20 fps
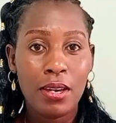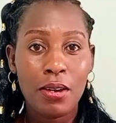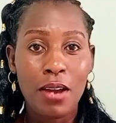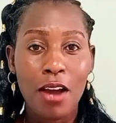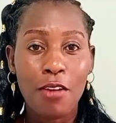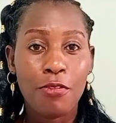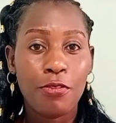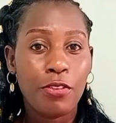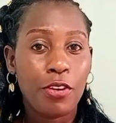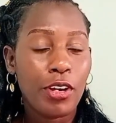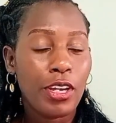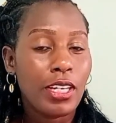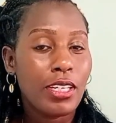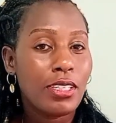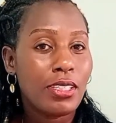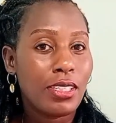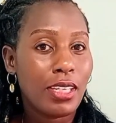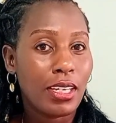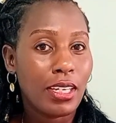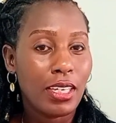Avoid
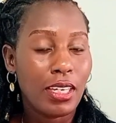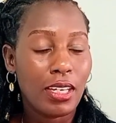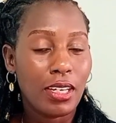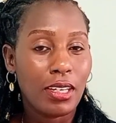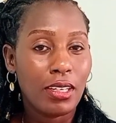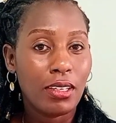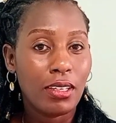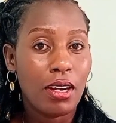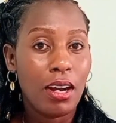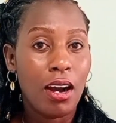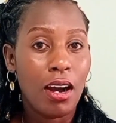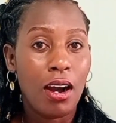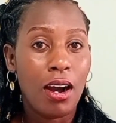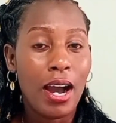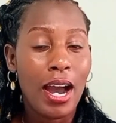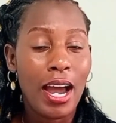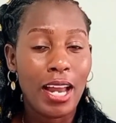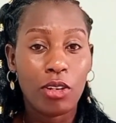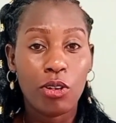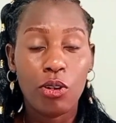taking
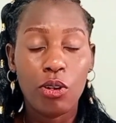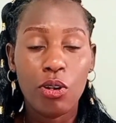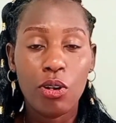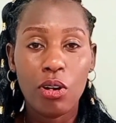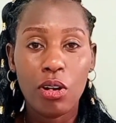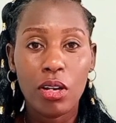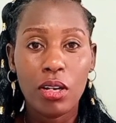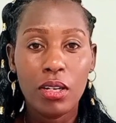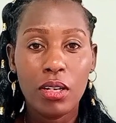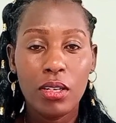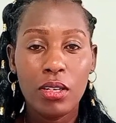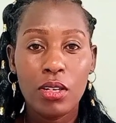alcohol.